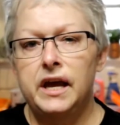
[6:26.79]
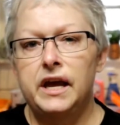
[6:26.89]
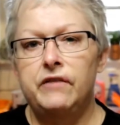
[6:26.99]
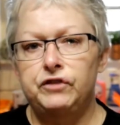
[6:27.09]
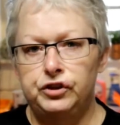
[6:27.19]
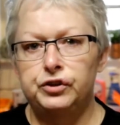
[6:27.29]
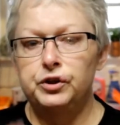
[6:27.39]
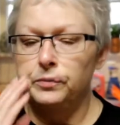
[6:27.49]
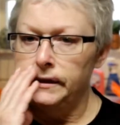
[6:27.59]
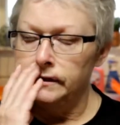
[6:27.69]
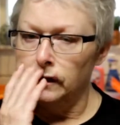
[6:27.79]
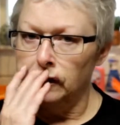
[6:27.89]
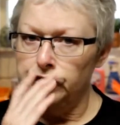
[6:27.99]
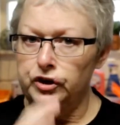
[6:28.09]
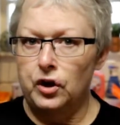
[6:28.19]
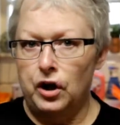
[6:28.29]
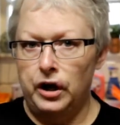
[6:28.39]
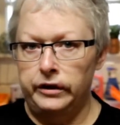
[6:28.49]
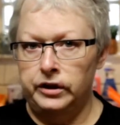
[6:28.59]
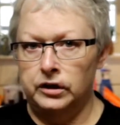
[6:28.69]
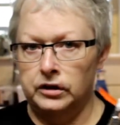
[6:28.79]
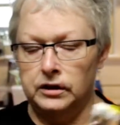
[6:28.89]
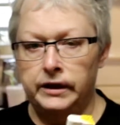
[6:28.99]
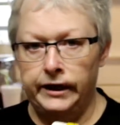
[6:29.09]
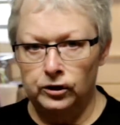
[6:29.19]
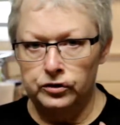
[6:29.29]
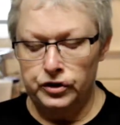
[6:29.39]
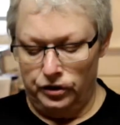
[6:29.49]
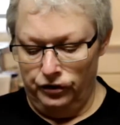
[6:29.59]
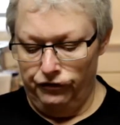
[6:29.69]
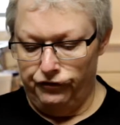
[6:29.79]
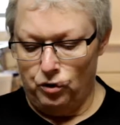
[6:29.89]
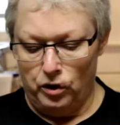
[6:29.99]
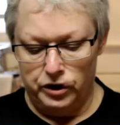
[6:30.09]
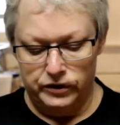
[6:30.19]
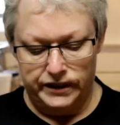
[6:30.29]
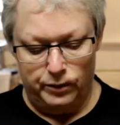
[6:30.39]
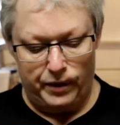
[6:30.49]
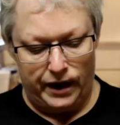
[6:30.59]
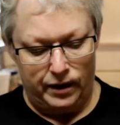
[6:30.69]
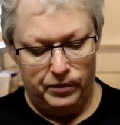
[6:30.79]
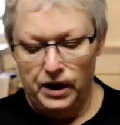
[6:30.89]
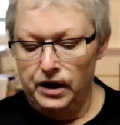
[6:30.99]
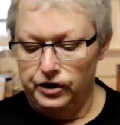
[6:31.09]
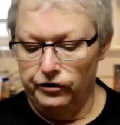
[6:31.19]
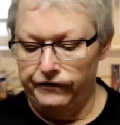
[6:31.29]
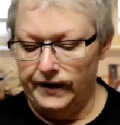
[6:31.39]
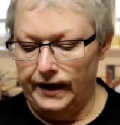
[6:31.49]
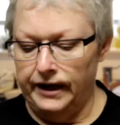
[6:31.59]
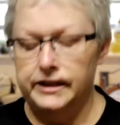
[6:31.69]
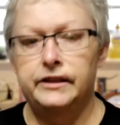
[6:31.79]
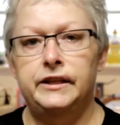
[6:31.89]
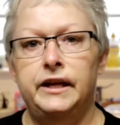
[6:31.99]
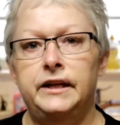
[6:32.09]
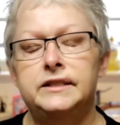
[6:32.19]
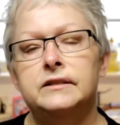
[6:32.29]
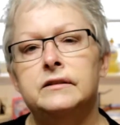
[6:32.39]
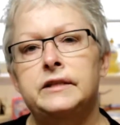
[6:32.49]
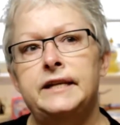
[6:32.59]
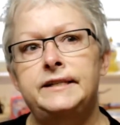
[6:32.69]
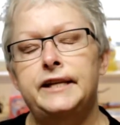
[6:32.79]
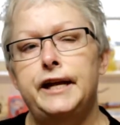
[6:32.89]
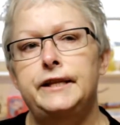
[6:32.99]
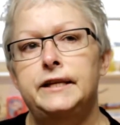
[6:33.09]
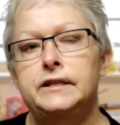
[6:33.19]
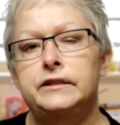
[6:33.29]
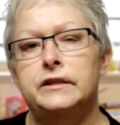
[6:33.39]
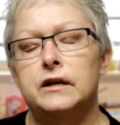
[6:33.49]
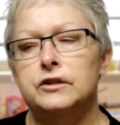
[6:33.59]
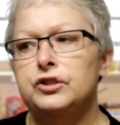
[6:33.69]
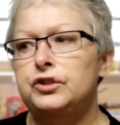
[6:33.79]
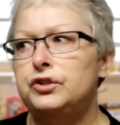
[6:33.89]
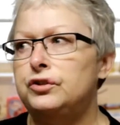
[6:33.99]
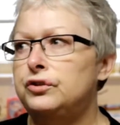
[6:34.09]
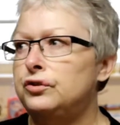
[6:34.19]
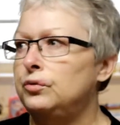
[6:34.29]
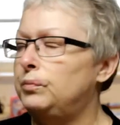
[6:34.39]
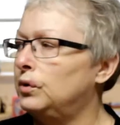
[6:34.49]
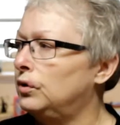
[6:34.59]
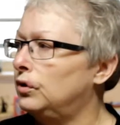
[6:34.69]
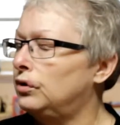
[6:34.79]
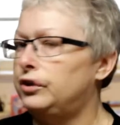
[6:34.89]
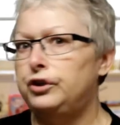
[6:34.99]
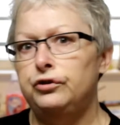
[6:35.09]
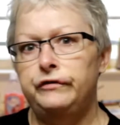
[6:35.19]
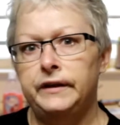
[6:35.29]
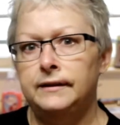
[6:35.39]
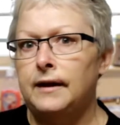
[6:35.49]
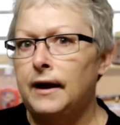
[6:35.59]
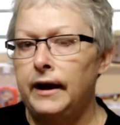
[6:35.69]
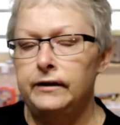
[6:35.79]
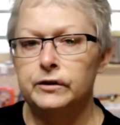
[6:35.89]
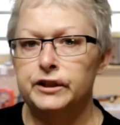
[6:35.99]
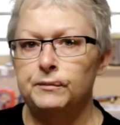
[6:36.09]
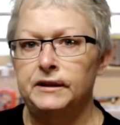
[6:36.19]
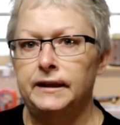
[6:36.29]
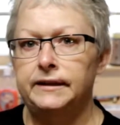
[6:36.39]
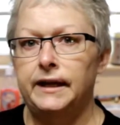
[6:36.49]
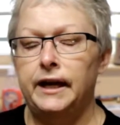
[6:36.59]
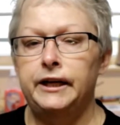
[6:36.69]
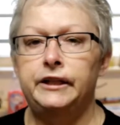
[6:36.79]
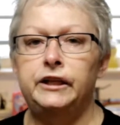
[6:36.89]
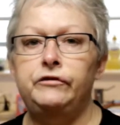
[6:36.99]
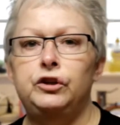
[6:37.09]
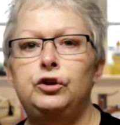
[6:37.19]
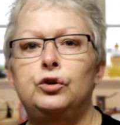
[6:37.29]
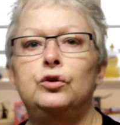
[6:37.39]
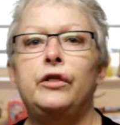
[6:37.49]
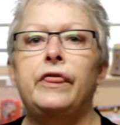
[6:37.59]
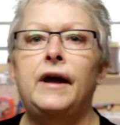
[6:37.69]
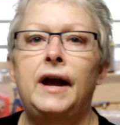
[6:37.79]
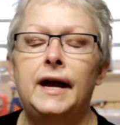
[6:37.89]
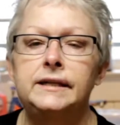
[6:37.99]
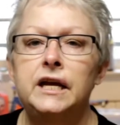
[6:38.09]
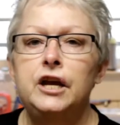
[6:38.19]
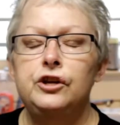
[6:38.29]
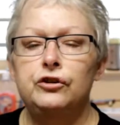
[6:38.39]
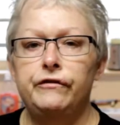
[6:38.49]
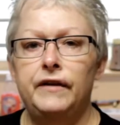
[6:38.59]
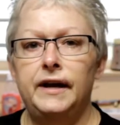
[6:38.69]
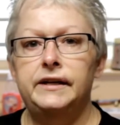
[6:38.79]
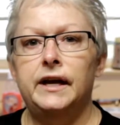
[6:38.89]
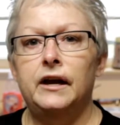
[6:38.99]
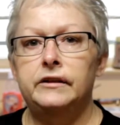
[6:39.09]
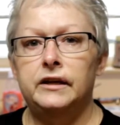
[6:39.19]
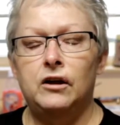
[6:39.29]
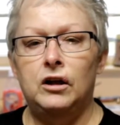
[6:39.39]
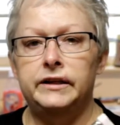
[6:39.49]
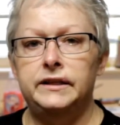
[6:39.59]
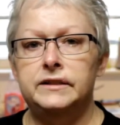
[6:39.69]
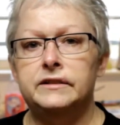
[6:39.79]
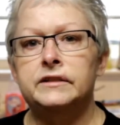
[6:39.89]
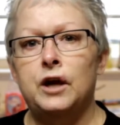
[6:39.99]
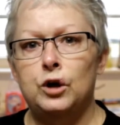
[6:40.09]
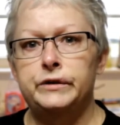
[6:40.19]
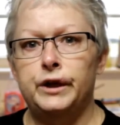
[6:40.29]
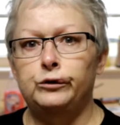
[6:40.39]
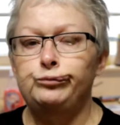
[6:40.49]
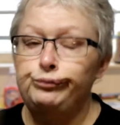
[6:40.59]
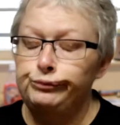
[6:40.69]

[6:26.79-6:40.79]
if you do your research on the cleaners for your CPAP, you'll find that they say that it's a super UV light or something like that, and then if you Google that, you'll find out that all it is ozone.